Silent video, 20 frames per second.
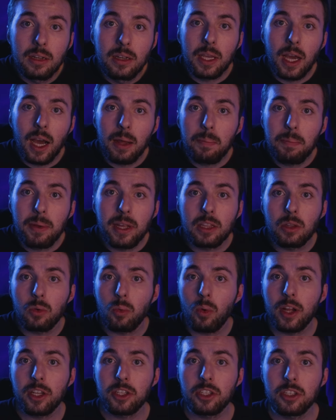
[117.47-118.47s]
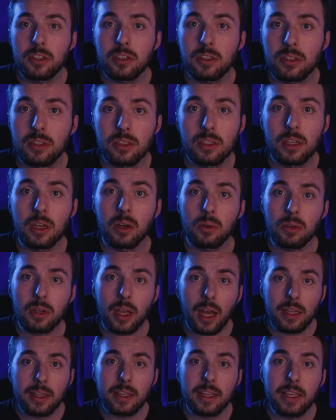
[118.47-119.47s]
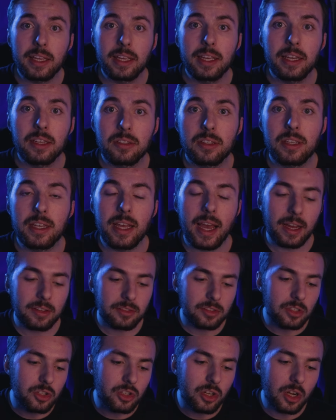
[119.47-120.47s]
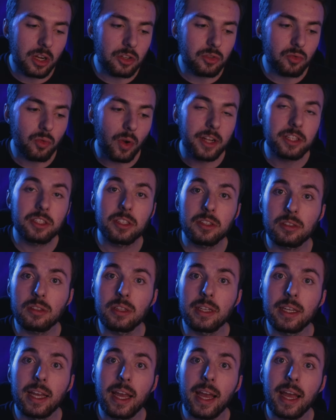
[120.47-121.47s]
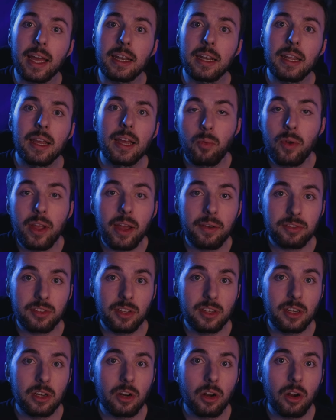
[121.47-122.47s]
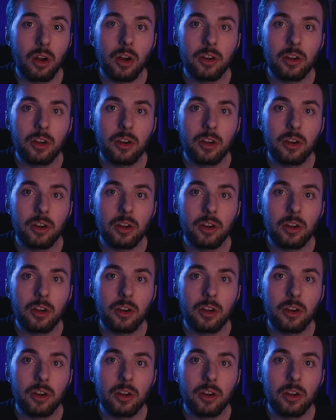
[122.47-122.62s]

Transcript: God being the righteous God that he is, he has to judge righteously, and if we have sin in our